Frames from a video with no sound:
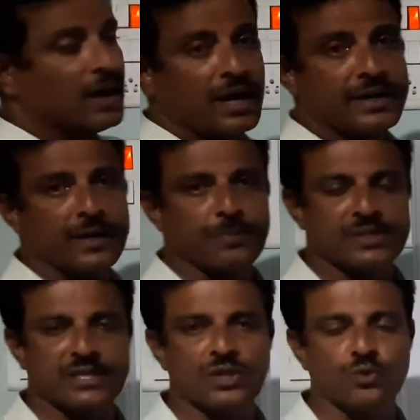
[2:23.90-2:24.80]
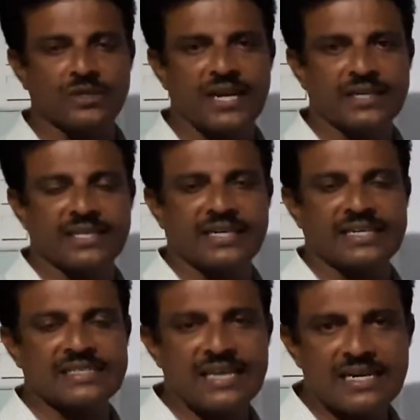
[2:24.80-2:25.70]
100% to get the
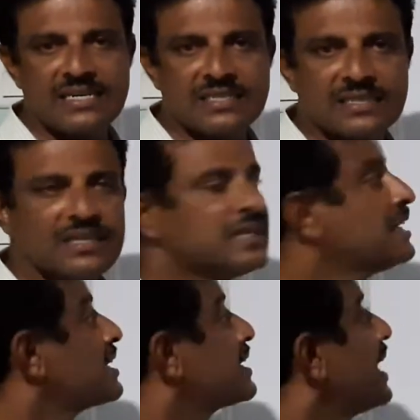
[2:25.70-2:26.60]
results k